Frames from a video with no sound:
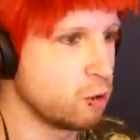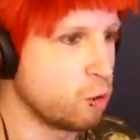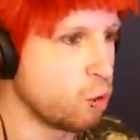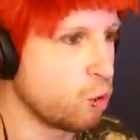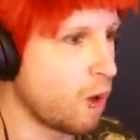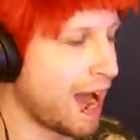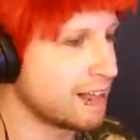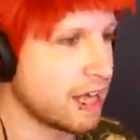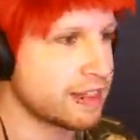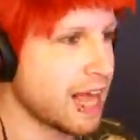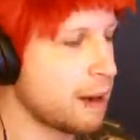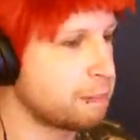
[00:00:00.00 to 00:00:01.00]
Ooh, I
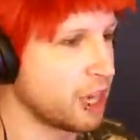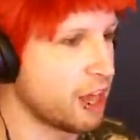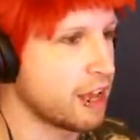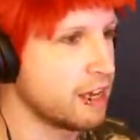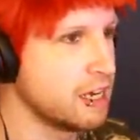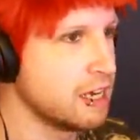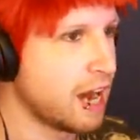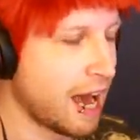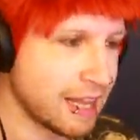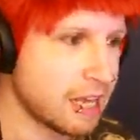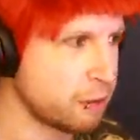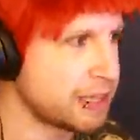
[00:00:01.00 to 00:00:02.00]
like that play.
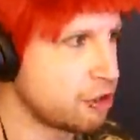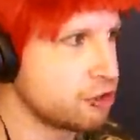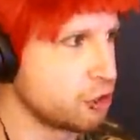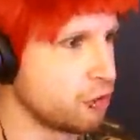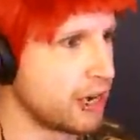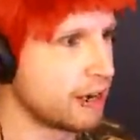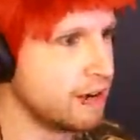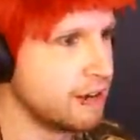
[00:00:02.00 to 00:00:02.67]
I like what they're doing.